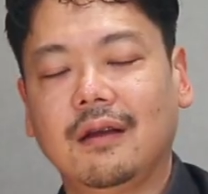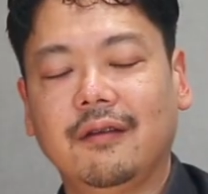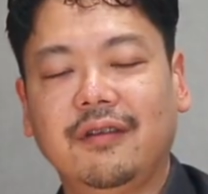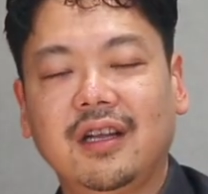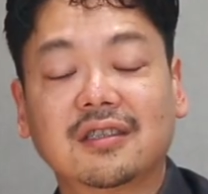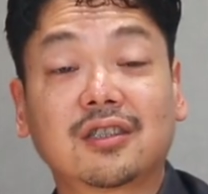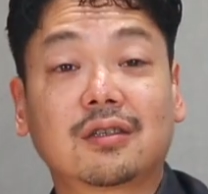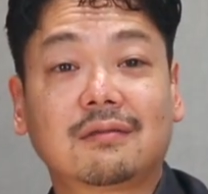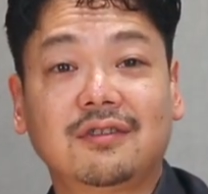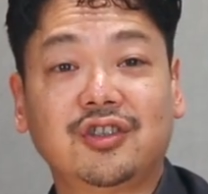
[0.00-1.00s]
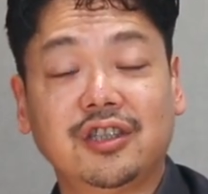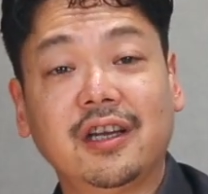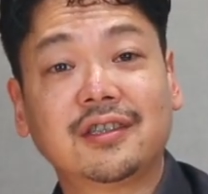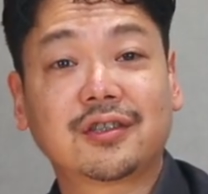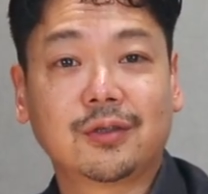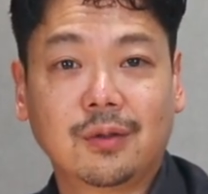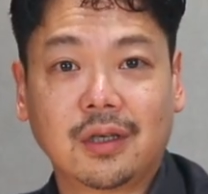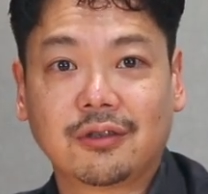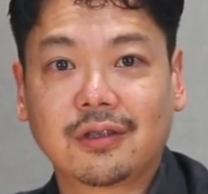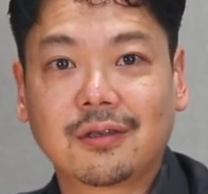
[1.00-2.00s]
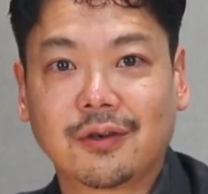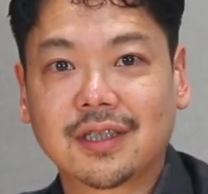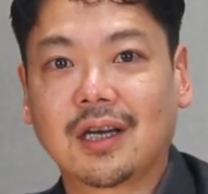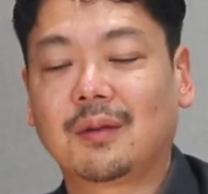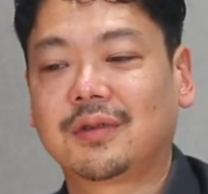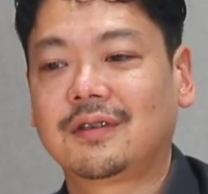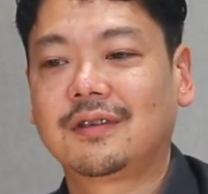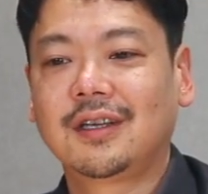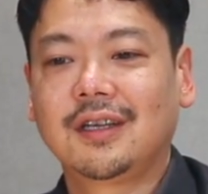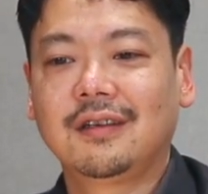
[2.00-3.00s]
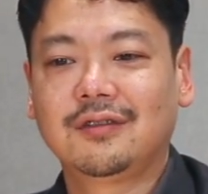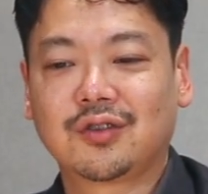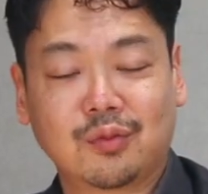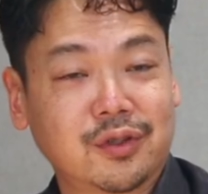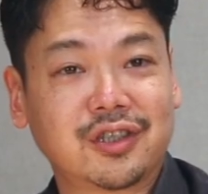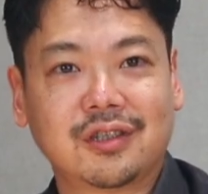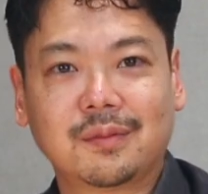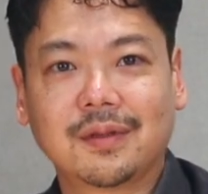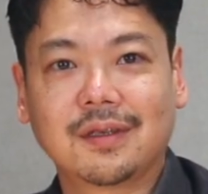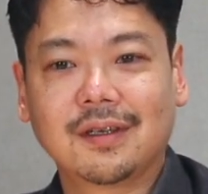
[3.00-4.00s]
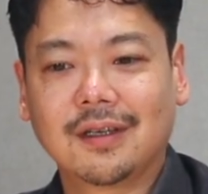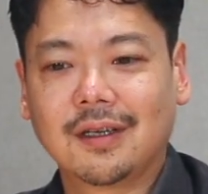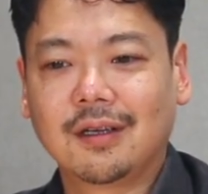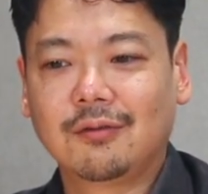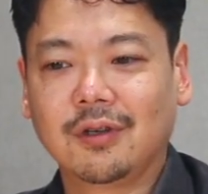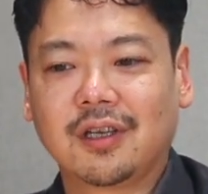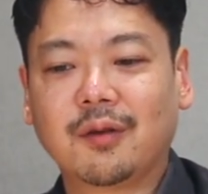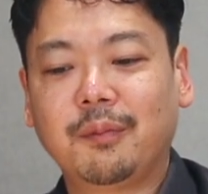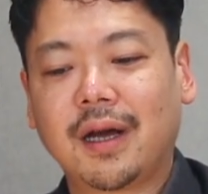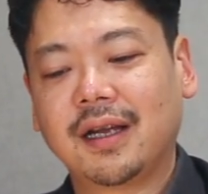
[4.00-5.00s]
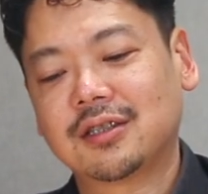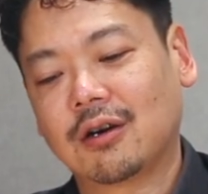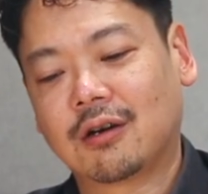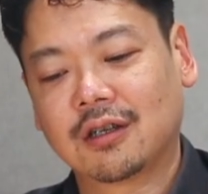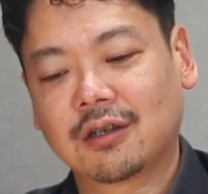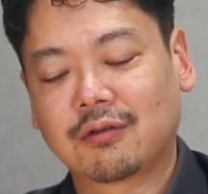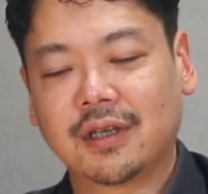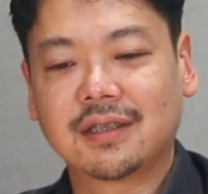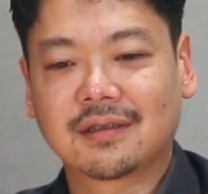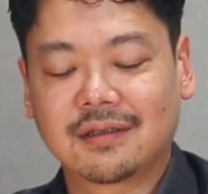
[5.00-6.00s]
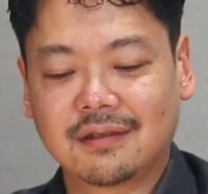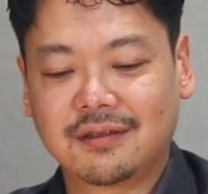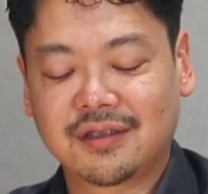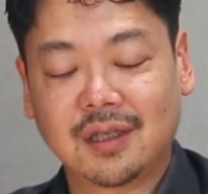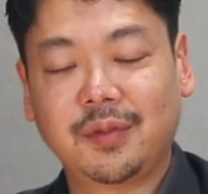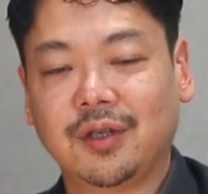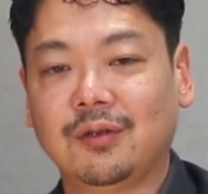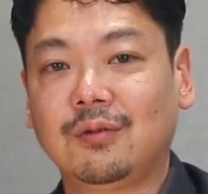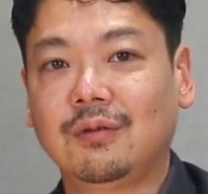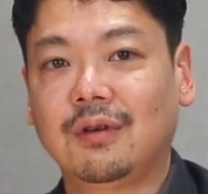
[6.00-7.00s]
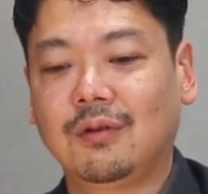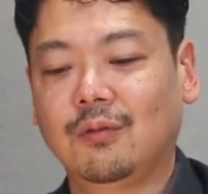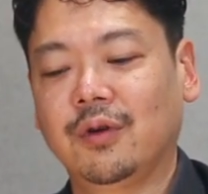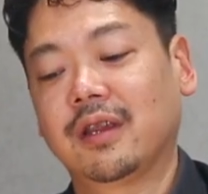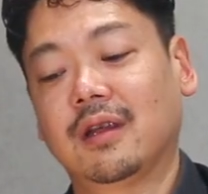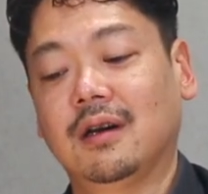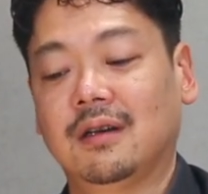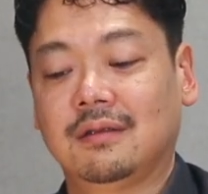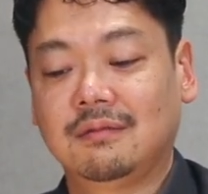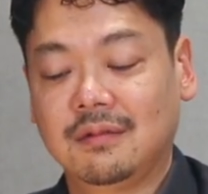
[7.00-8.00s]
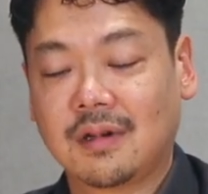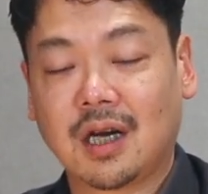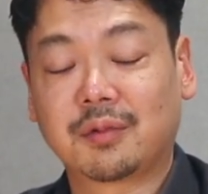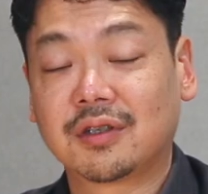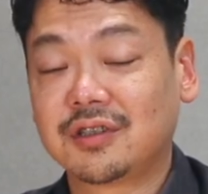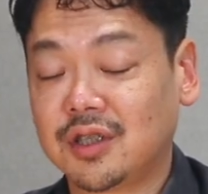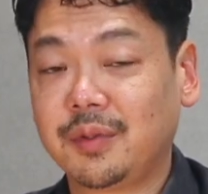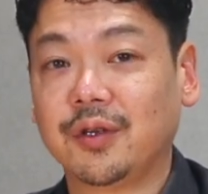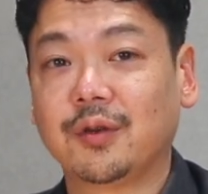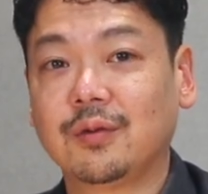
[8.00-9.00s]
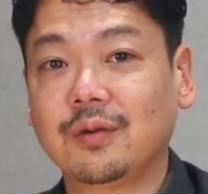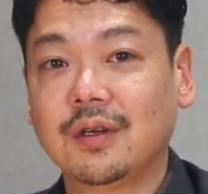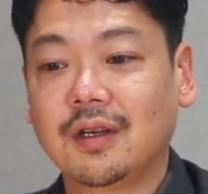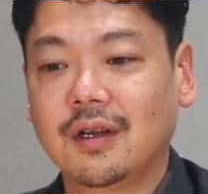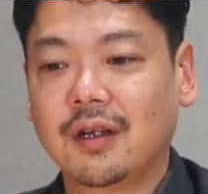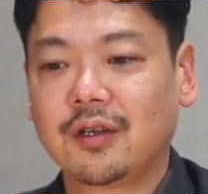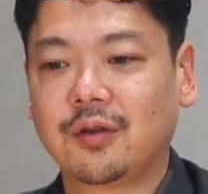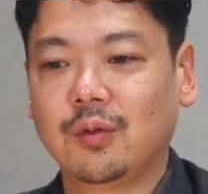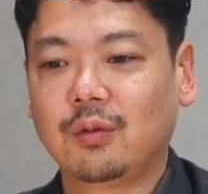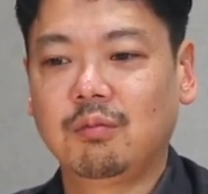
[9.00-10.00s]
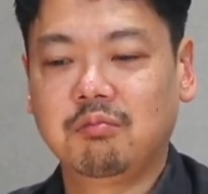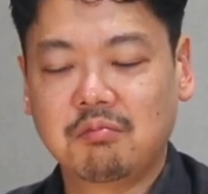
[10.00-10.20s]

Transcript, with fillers: NVIDIA's GH200 Grace Hopper Super Chip really combines our Grace CPU with a Hopper GPU to